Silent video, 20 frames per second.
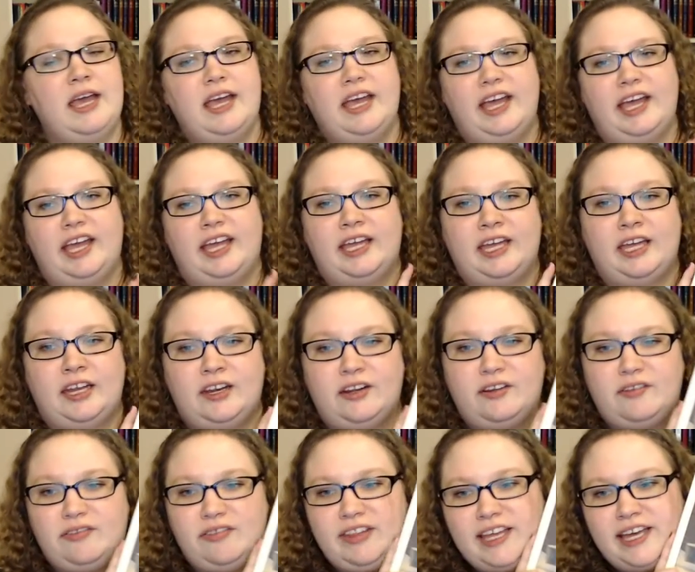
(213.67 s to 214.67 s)
And
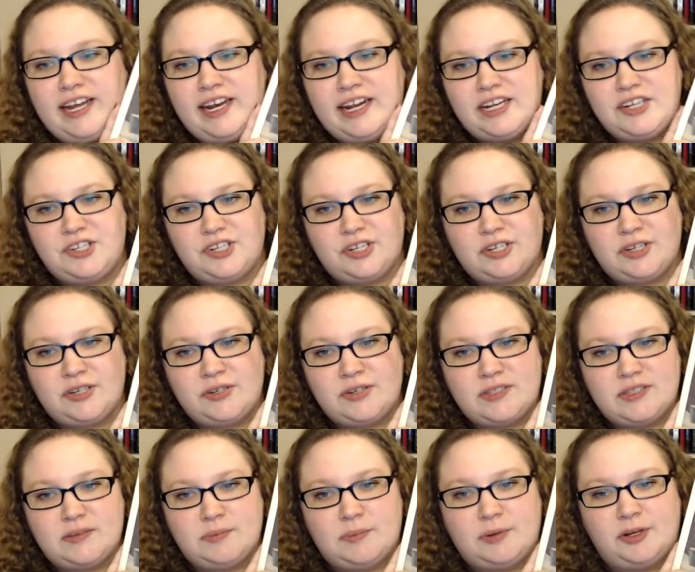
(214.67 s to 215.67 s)
for that I
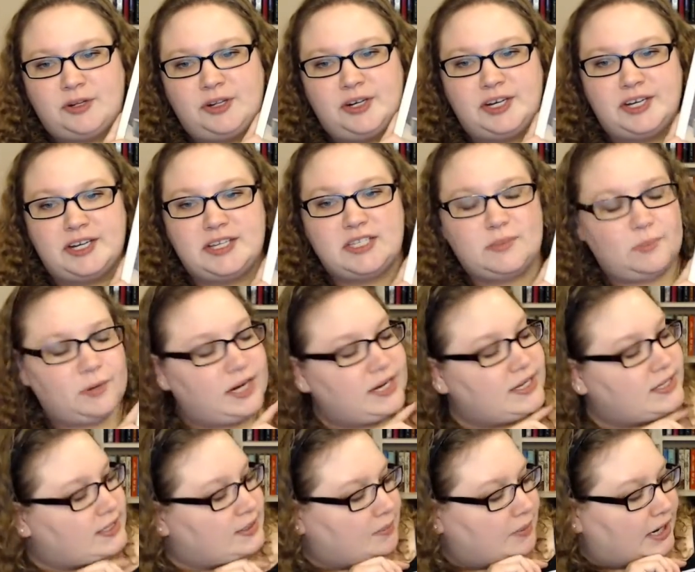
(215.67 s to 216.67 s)
chose The Polar
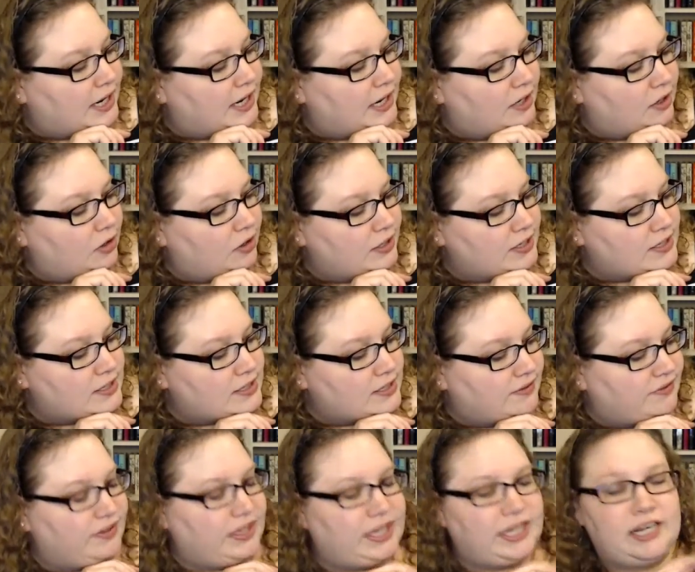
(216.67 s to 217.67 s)
Express by Chris
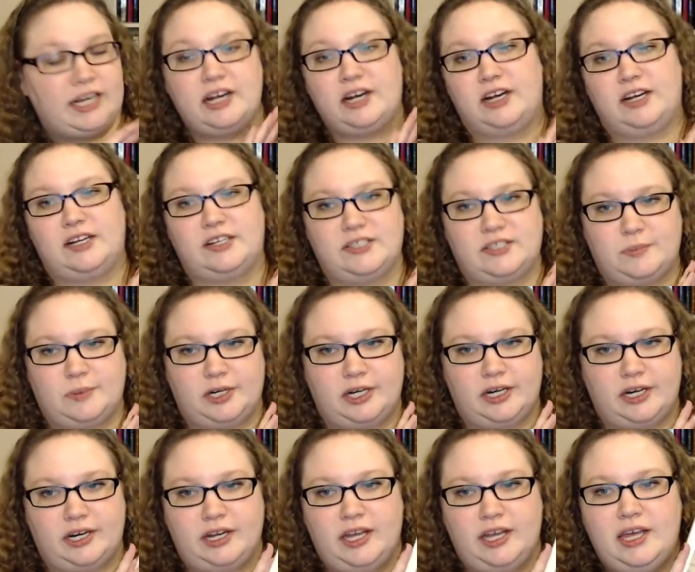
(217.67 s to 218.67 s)
Van
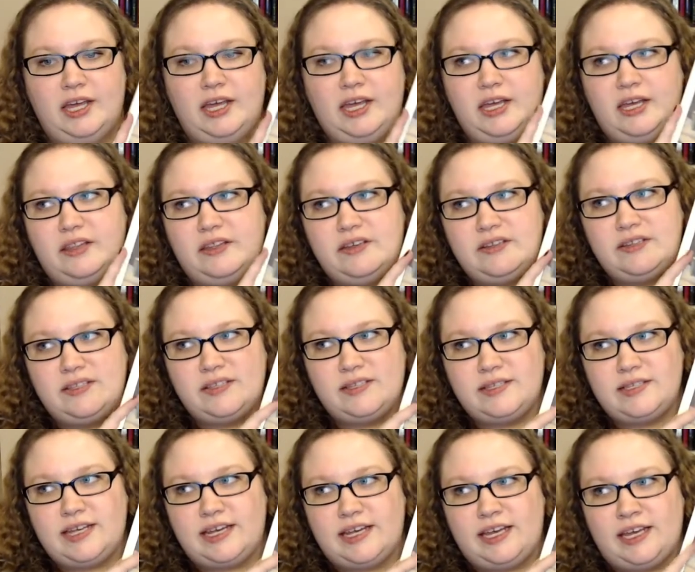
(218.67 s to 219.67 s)
Allsburg. This
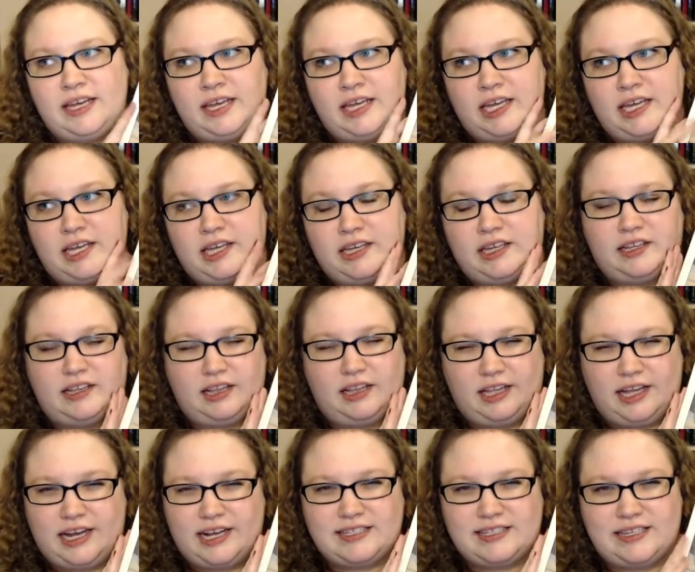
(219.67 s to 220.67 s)
is a
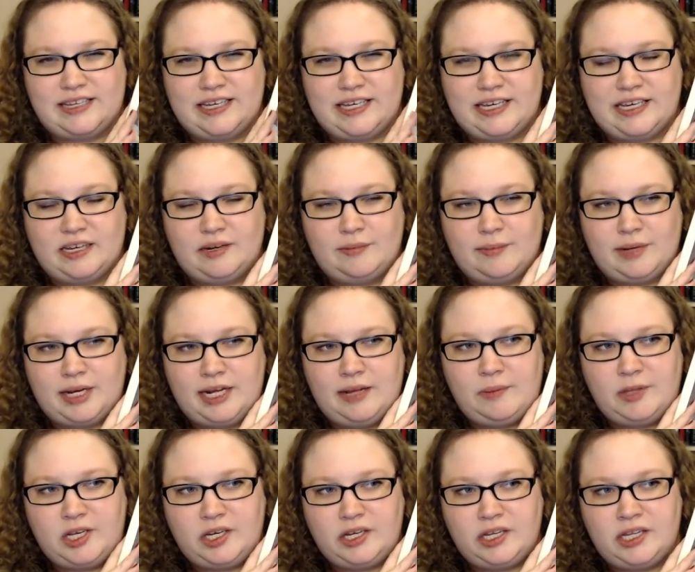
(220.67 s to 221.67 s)
classic in my
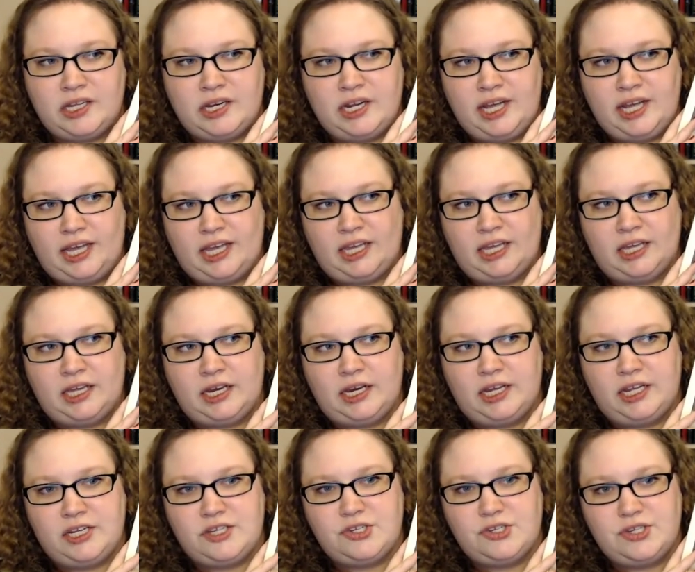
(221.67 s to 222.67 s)
opinion and
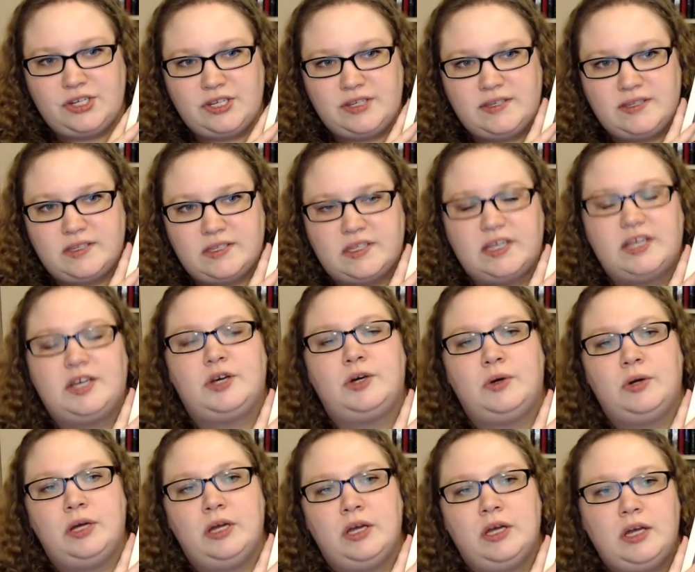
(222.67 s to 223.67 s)
it's just
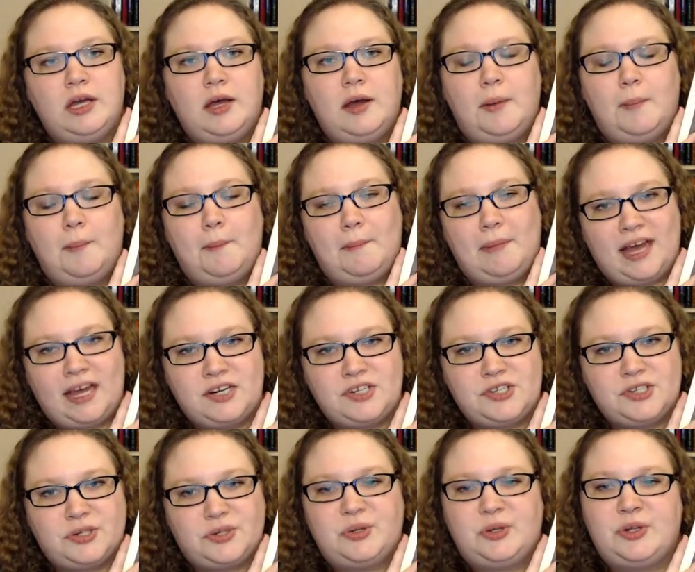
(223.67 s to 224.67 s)
so
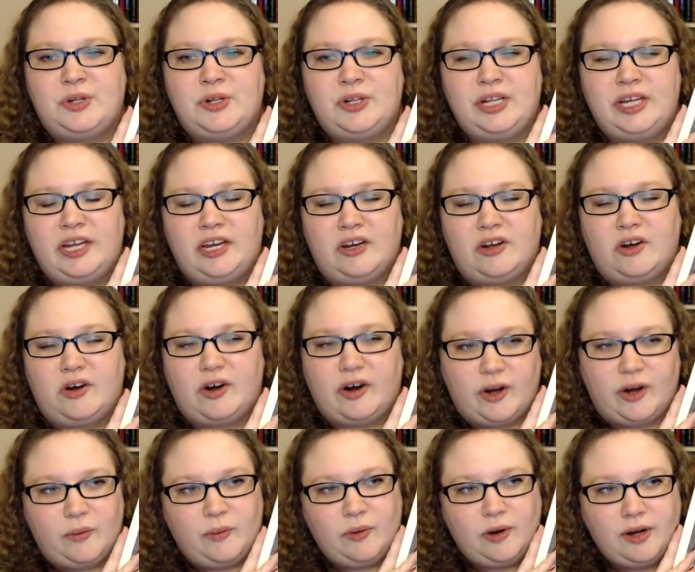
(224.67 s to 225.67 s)
magical and
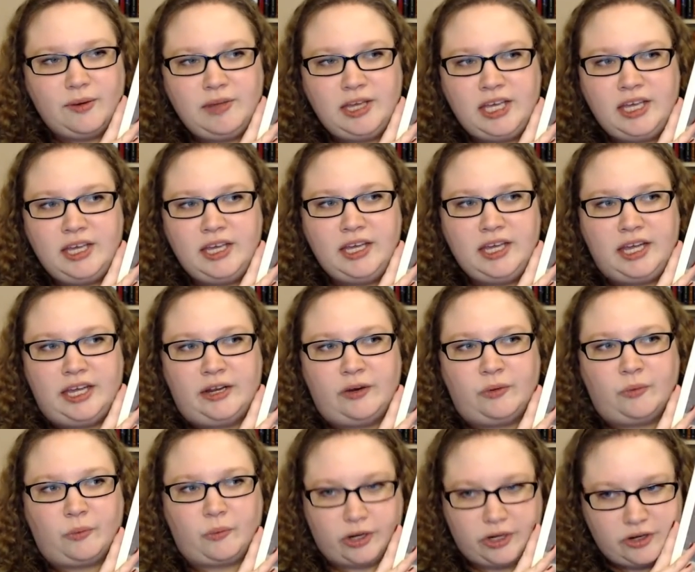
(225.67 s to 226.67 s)
heartwarming
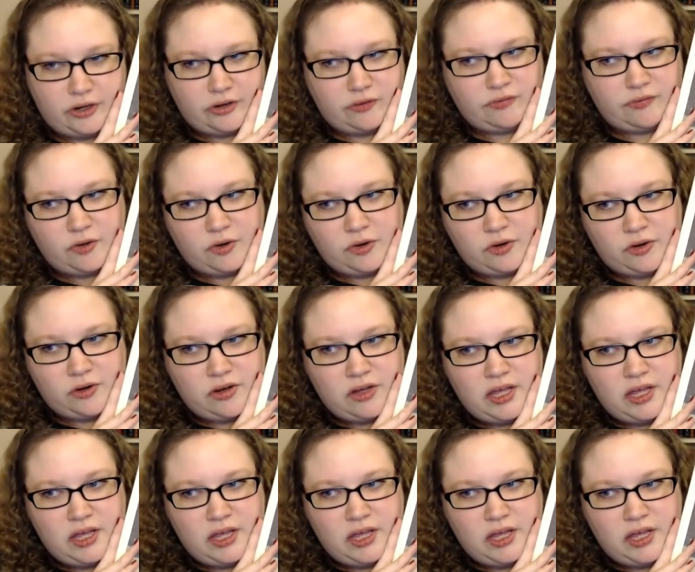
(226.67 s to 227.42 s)
and wonderful